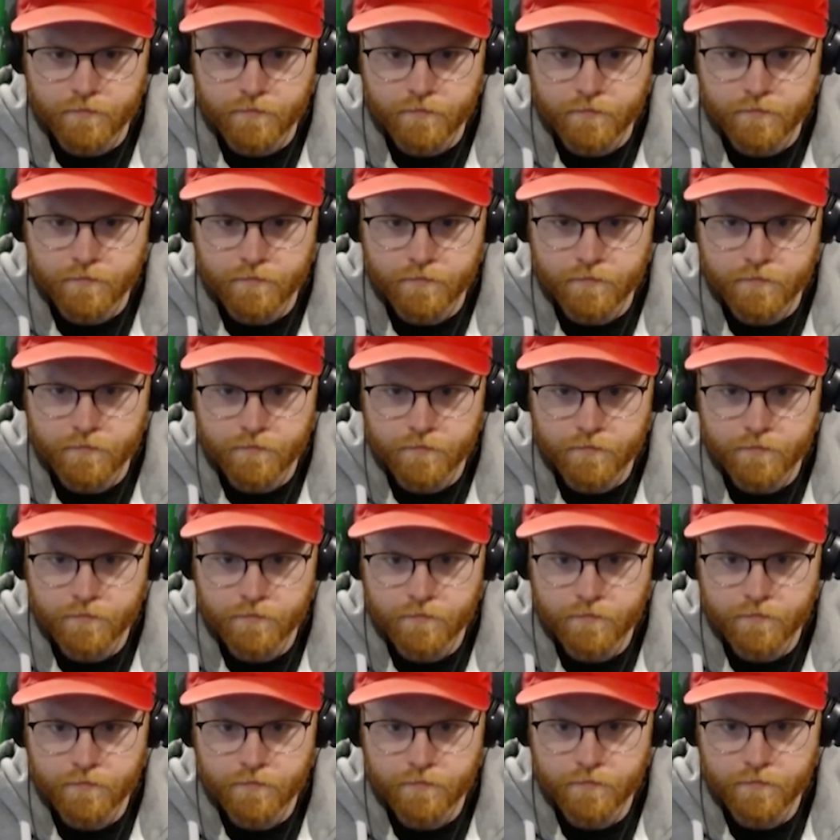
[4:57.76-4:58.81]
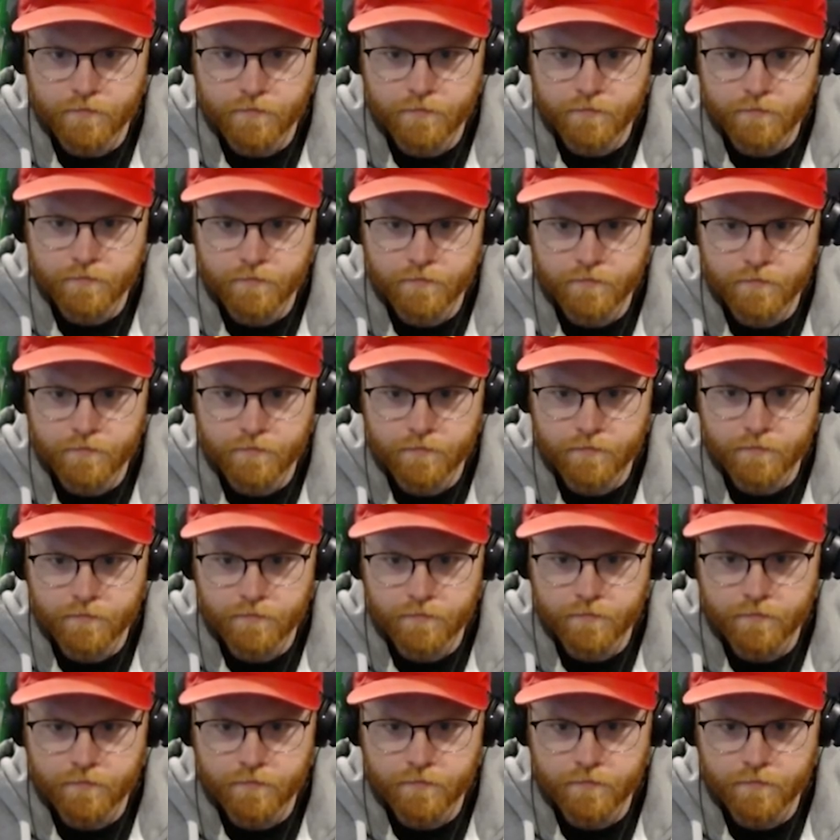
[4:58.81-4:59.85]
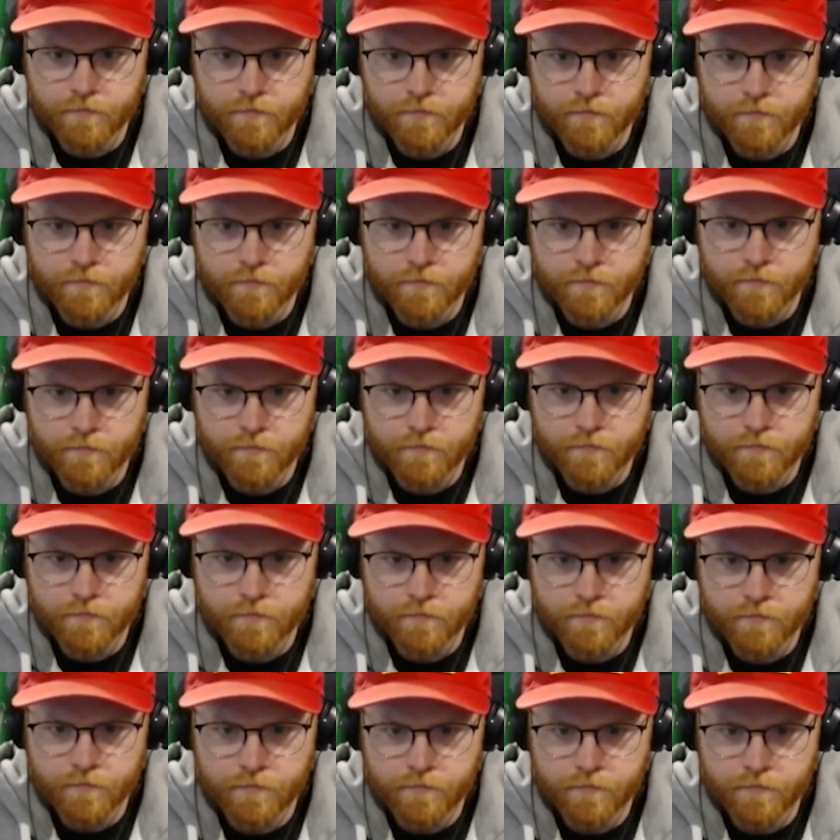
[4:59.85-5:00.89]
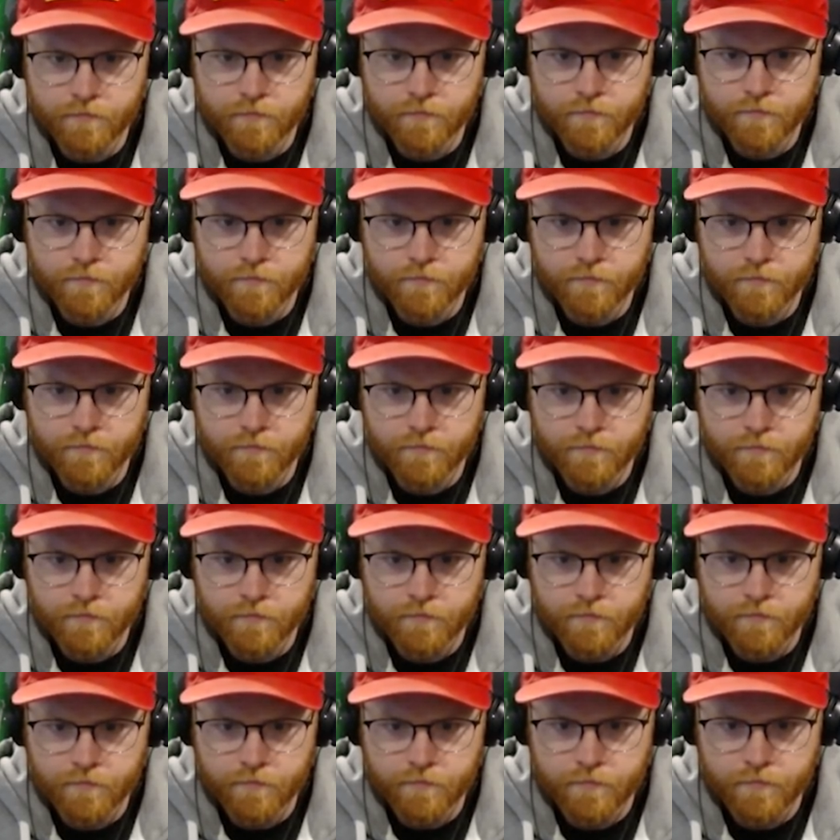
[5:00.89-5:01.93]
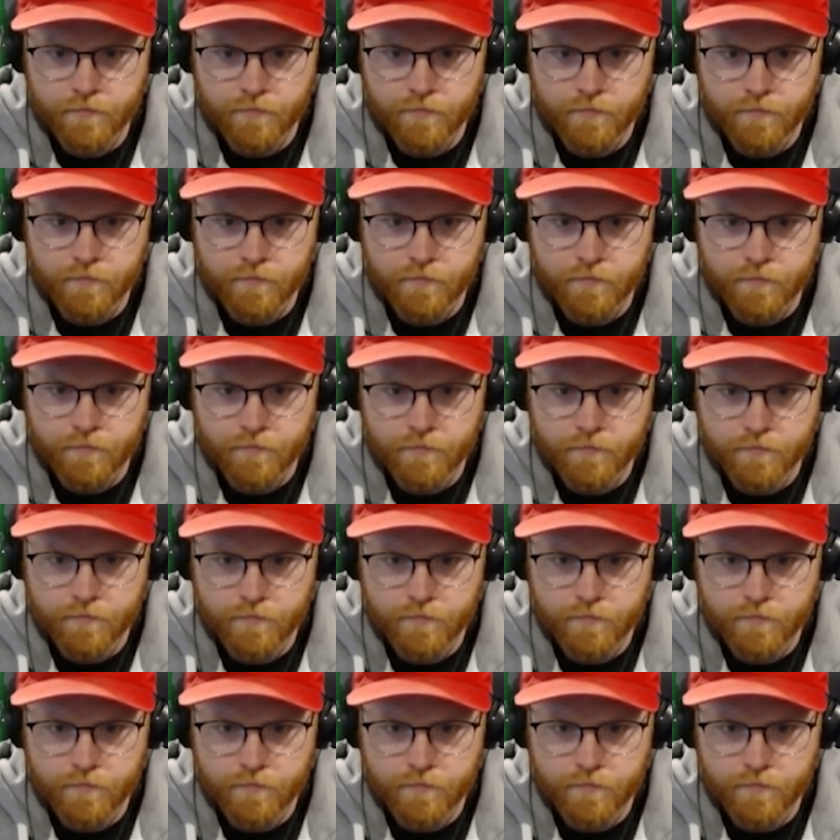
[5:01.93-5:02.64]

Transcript: No words are spoken by the person on screen.